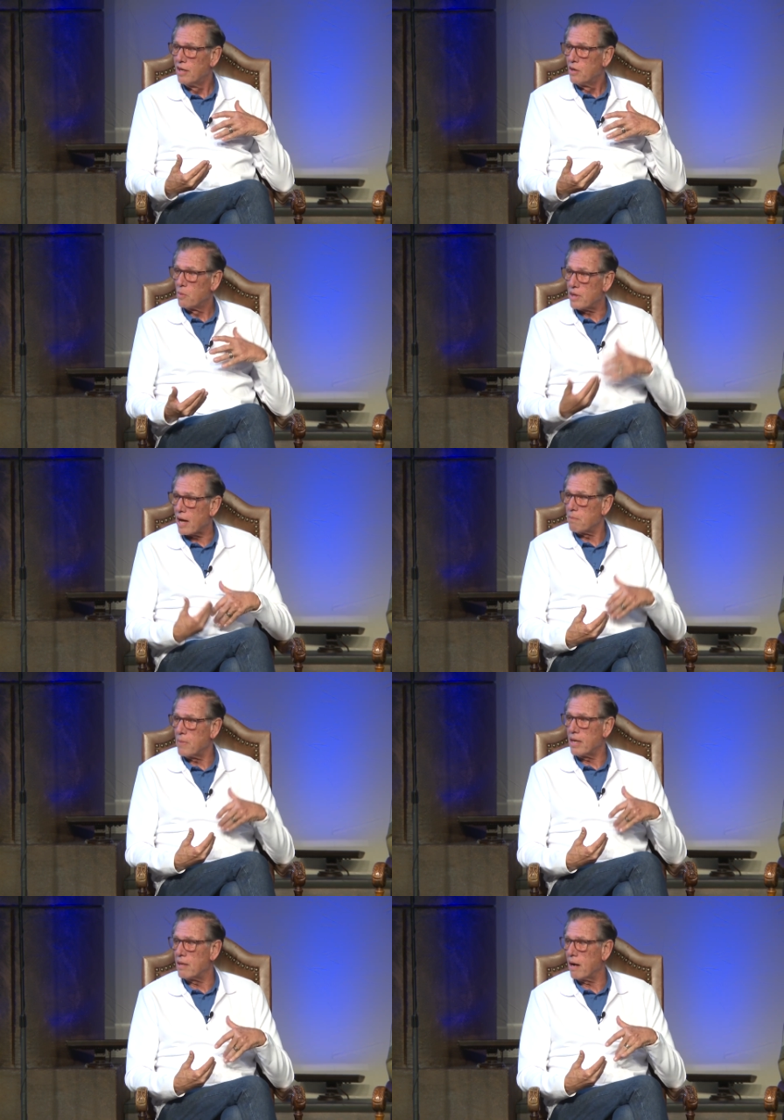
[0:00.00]
without
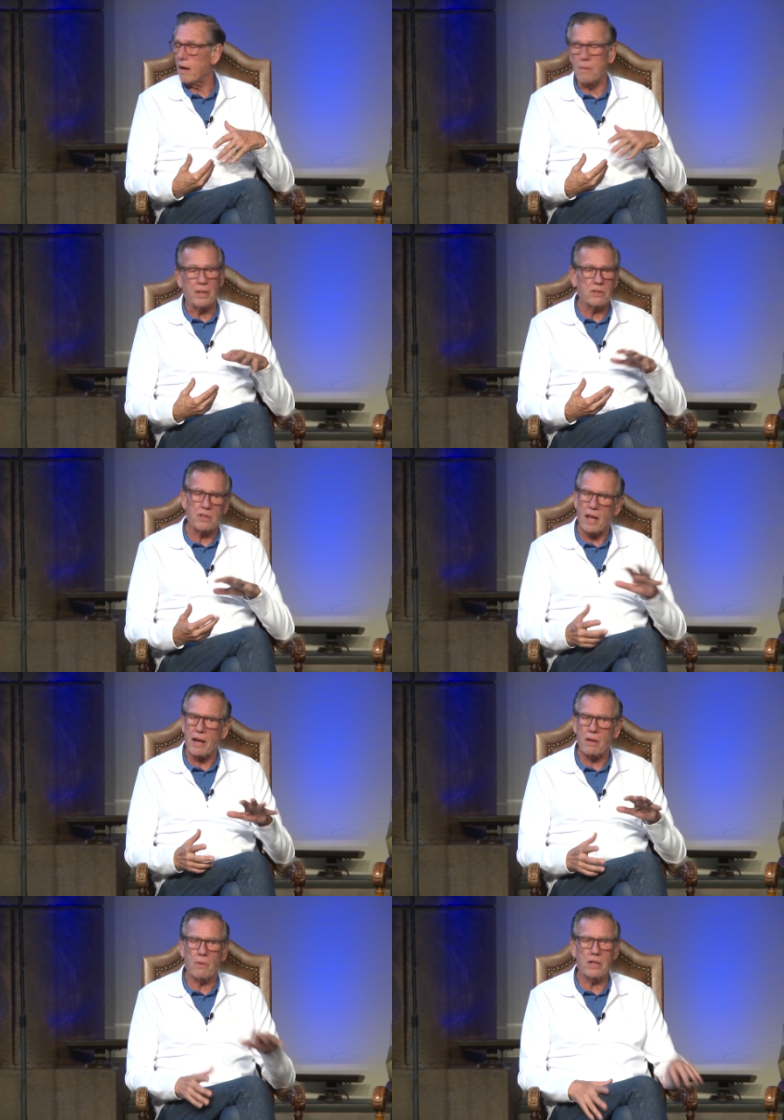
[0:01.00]
me there? I mean, there's a
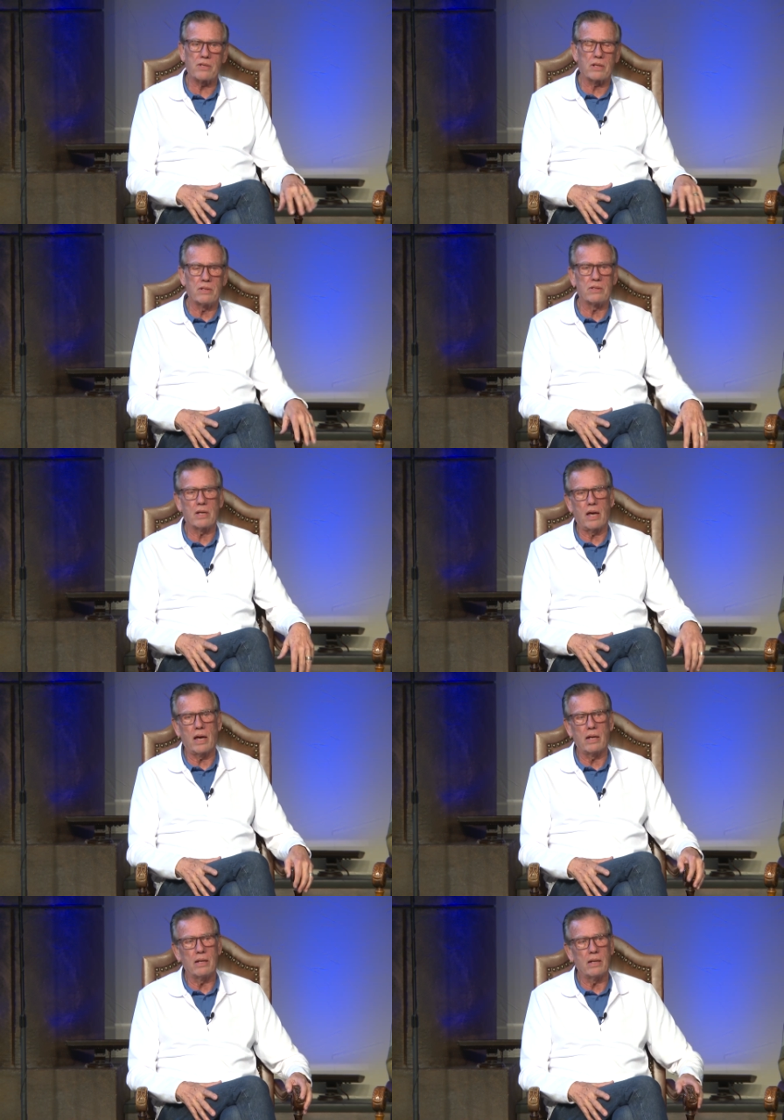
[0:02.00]
lot of questions.
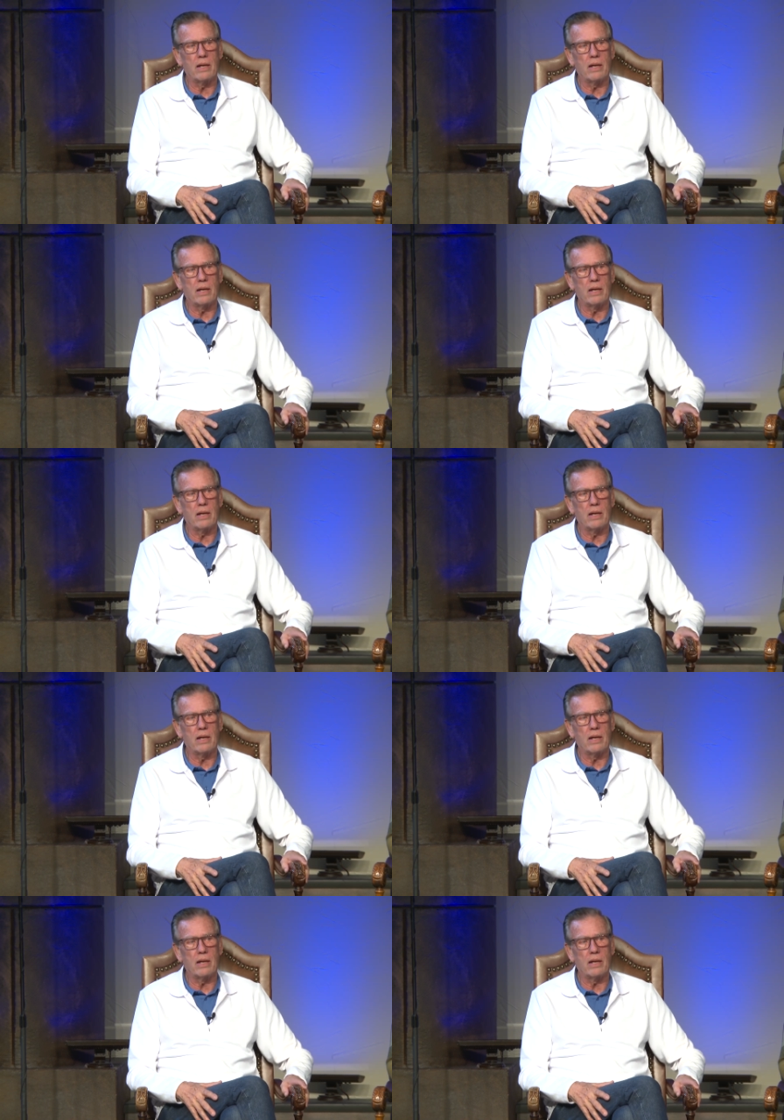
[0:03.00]
And